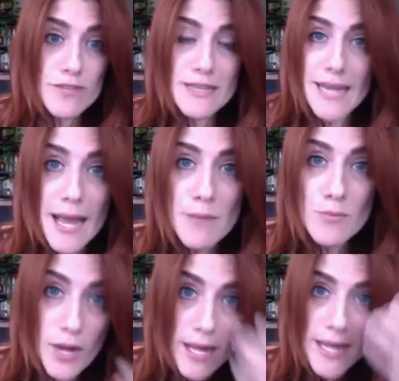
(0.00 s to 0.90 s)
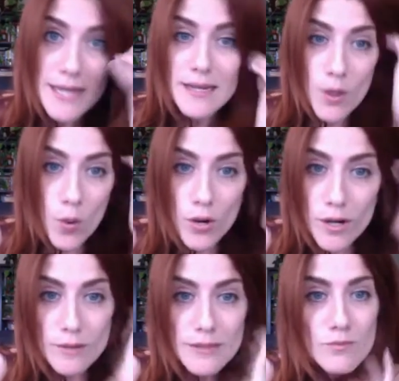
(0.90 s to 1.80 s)
I'm right or
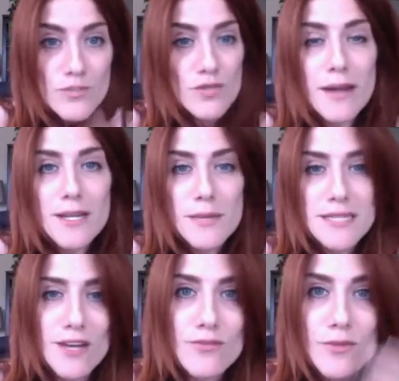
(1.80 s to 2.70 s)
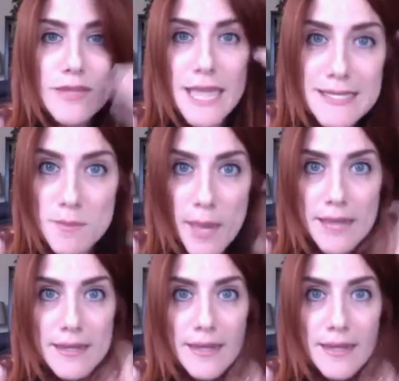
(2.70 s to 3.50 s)
surrounding myself with yes men.